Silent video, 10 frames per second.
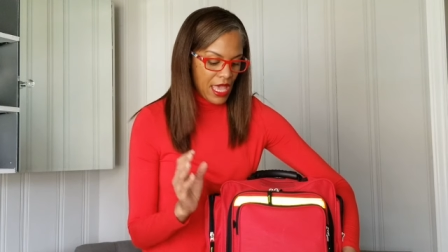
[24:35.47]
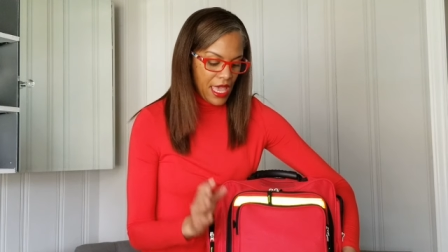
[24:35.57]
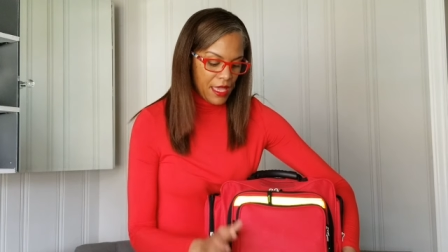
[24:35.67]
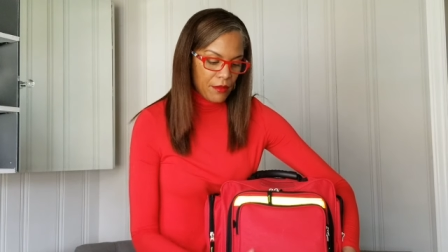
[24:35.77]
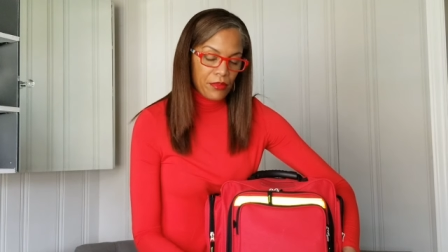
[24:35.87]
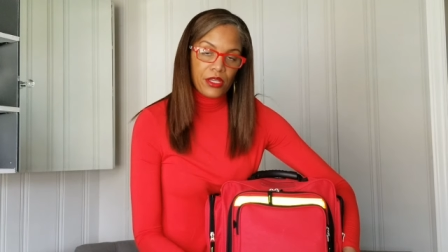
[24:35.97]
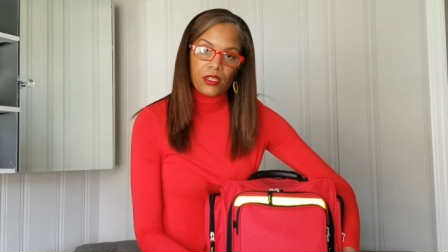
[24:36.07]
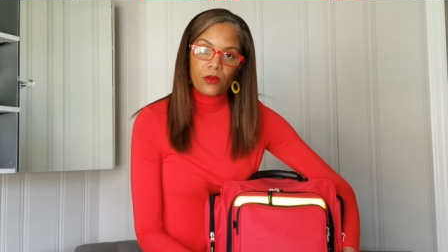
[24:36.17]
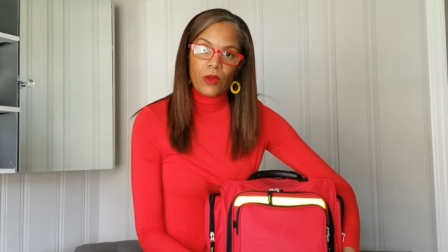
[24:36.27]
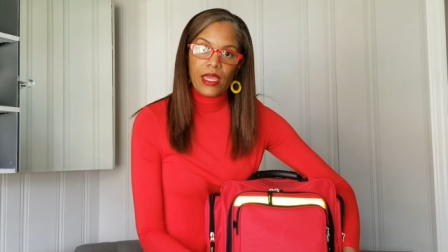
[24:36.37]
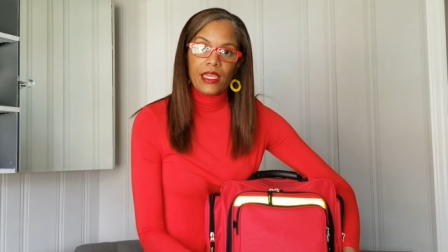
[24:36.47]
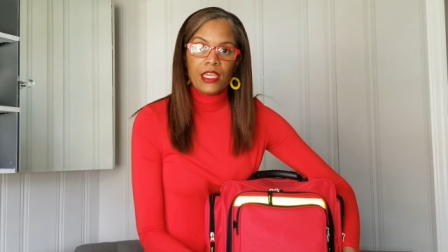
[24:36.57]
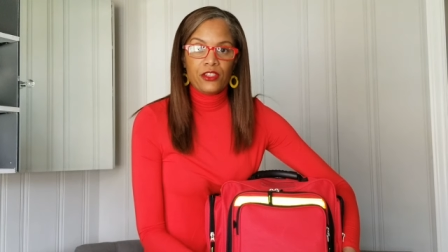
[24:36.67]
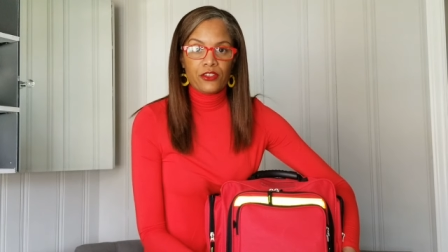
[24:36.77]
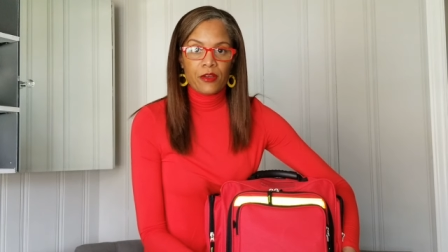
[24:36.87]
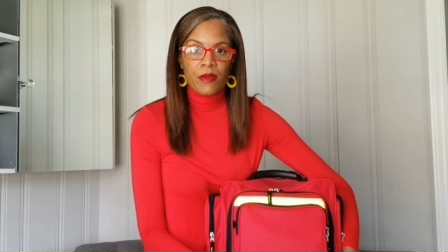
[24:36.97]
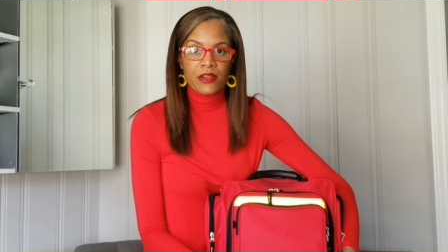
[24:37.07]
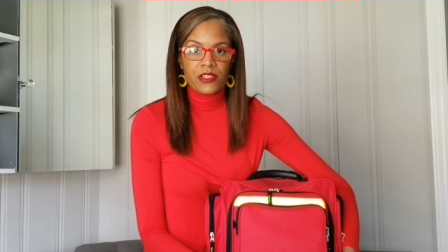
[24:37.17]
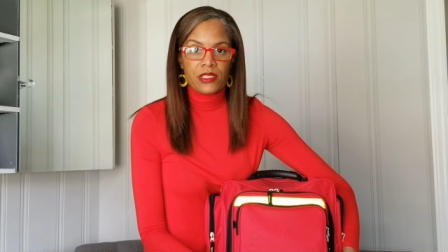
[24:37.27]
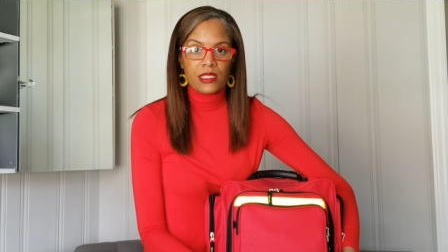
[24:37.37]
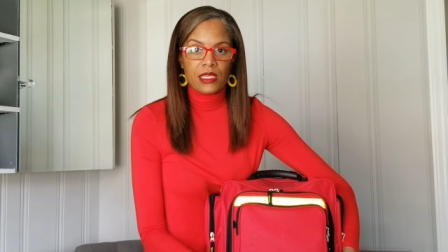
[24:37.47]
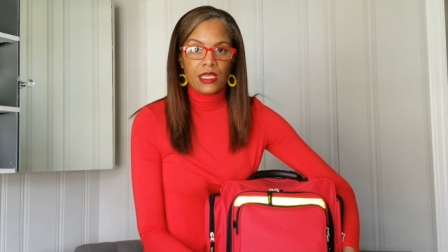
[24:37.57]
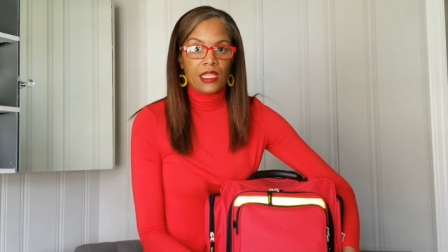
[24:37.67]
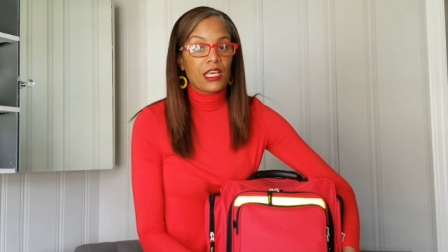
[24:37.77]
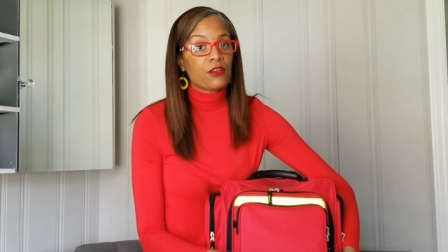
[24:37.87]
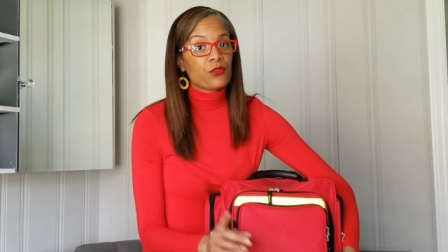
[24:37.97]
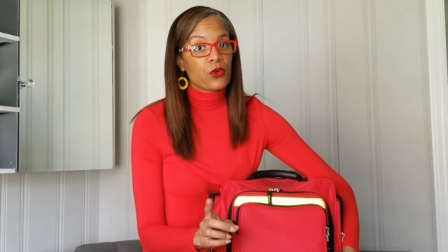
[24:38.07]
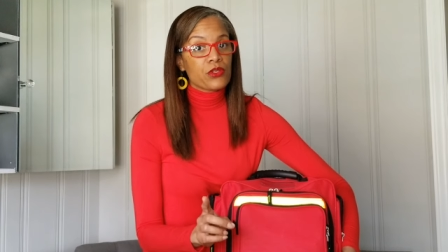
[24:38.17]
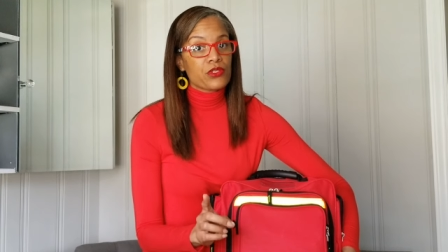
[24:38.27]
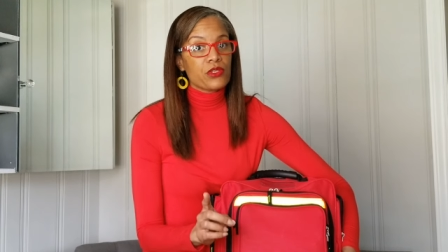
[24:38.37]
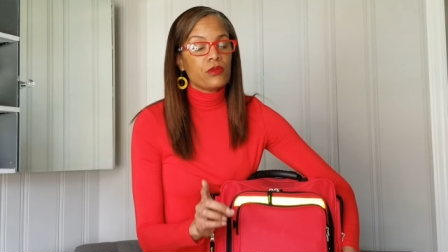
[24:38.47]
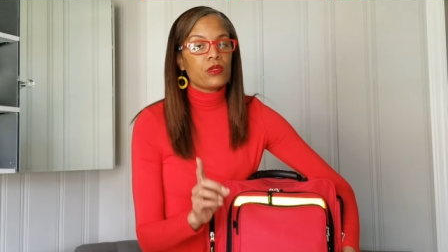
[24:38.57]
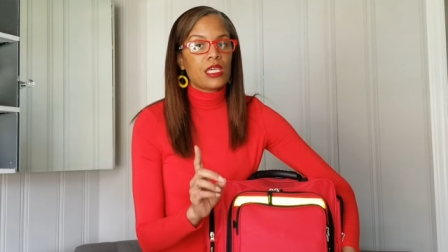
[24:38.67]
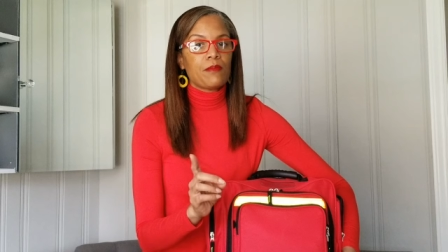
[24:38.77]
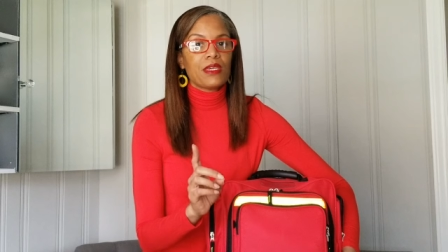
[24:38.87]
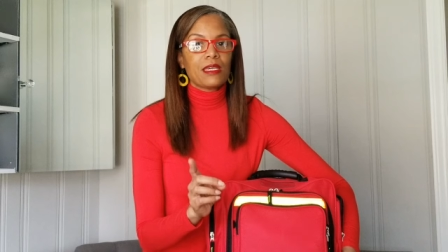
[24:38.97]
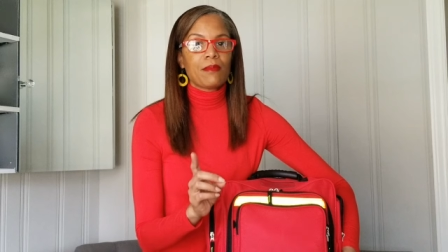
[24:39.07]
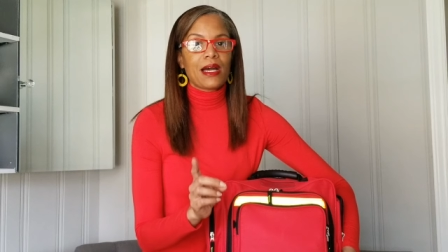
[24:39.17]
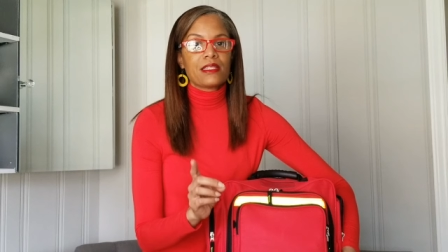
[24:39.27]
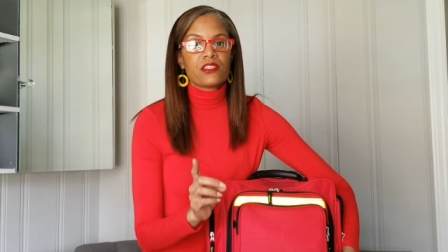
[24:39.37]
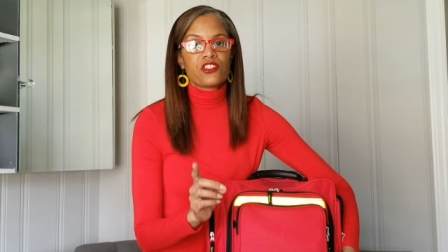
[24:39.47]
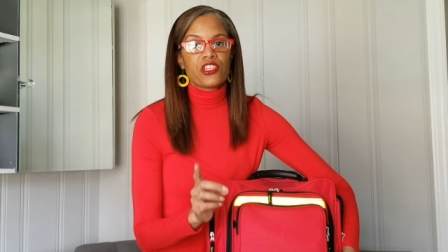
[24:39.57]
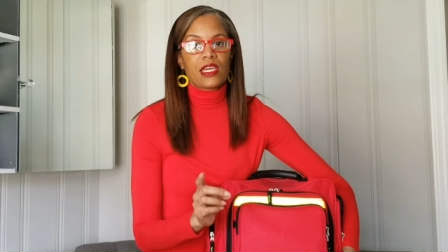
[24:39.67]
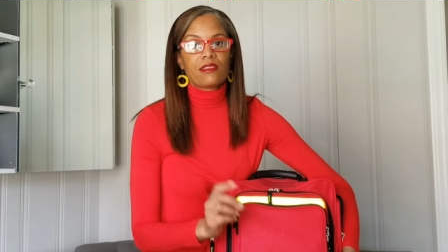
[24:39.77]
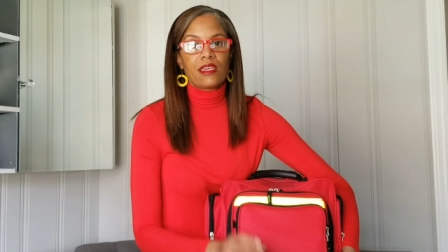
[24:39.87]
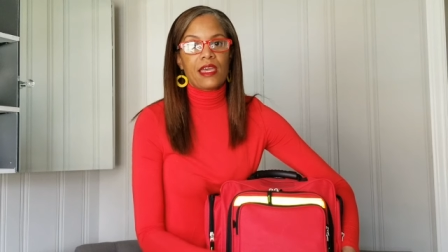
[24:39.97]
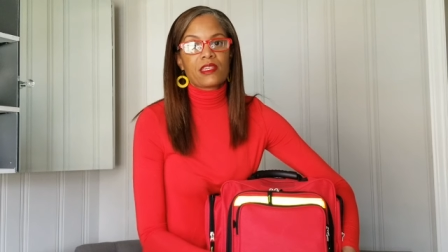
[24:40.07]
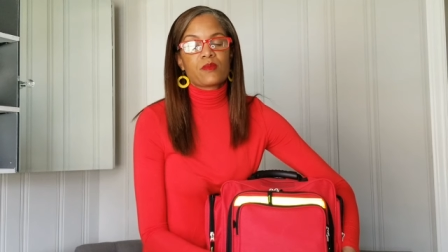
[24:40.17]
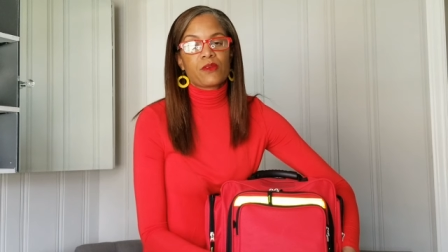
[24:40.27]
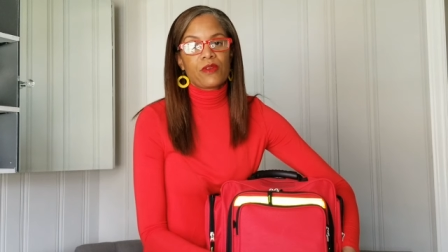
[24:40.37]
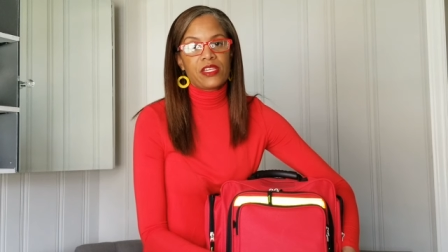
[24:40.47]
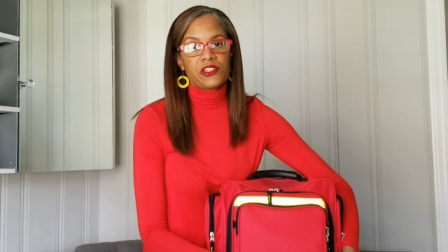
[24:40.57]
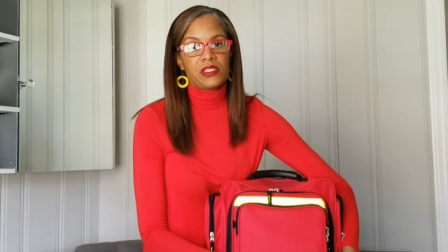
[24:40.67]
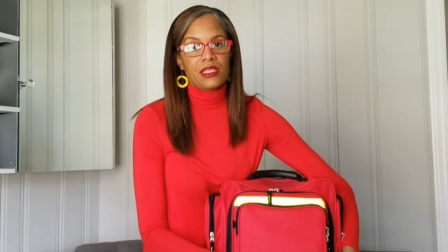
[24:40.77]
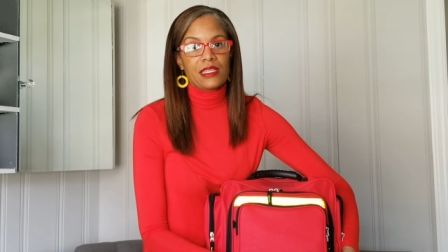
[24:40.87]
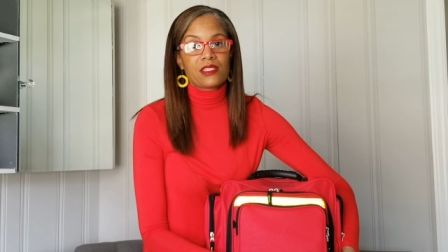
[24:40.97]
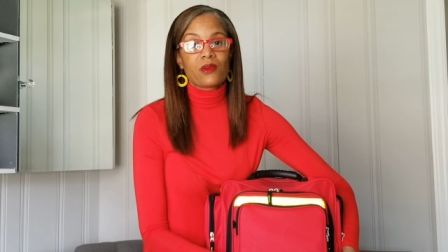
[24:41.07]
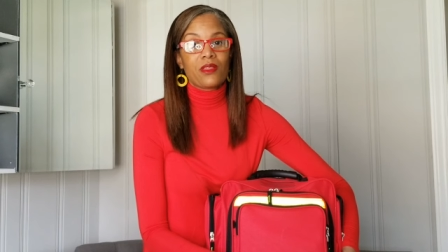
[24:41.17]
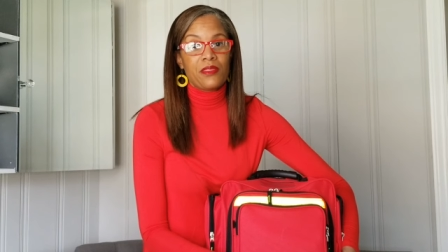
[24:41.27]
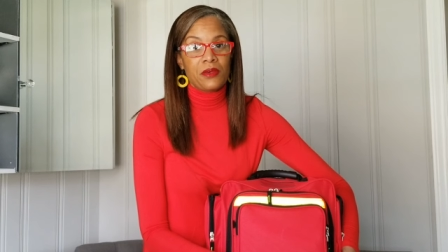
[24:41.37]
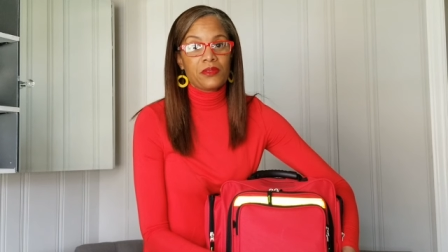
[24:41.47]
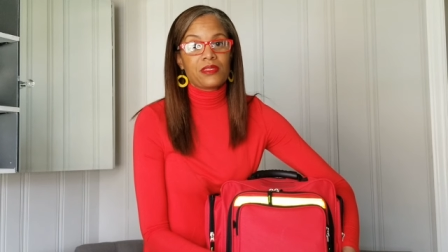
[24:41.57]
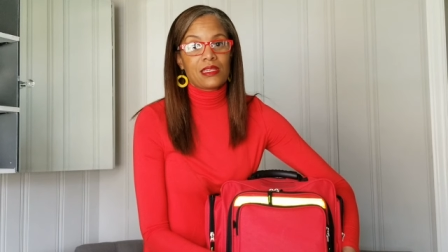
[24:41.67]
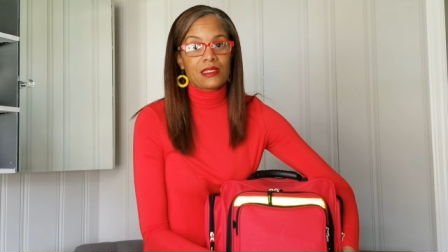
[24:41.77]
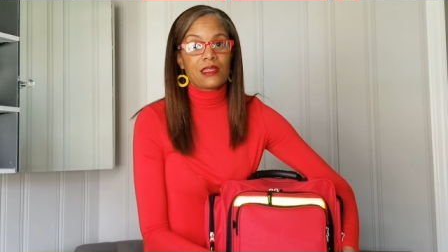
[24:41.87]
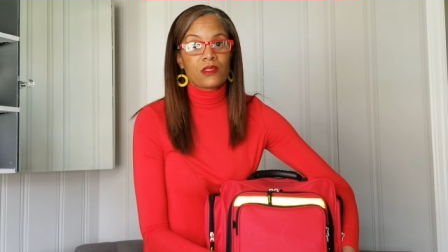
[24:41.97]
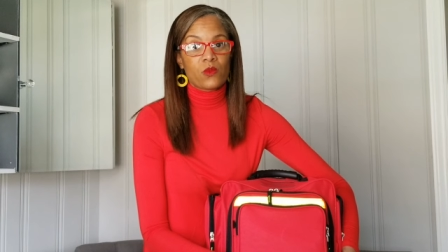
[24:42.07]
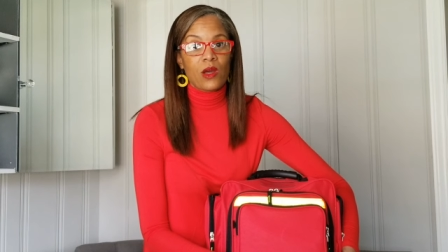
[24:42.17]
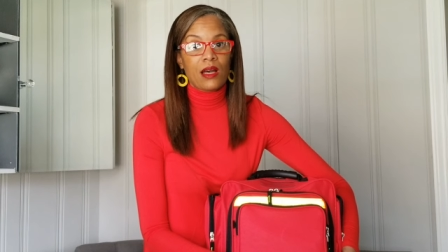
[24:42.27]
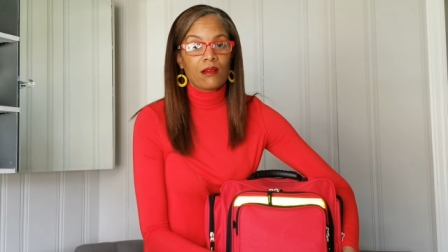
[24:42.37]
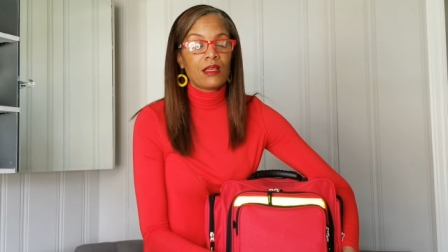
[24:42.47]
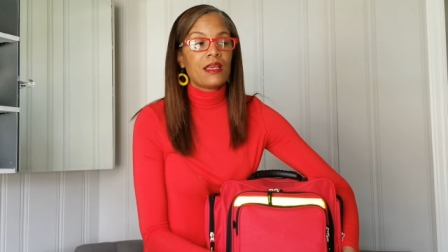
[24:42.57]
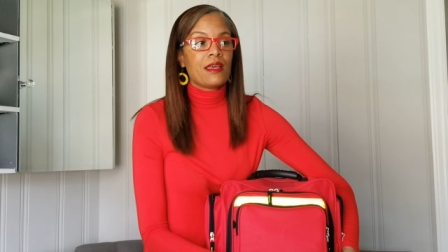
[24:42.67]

and put it away in your emergency kit, and of course too, keeping in mind to check the expiration dates on those things as well.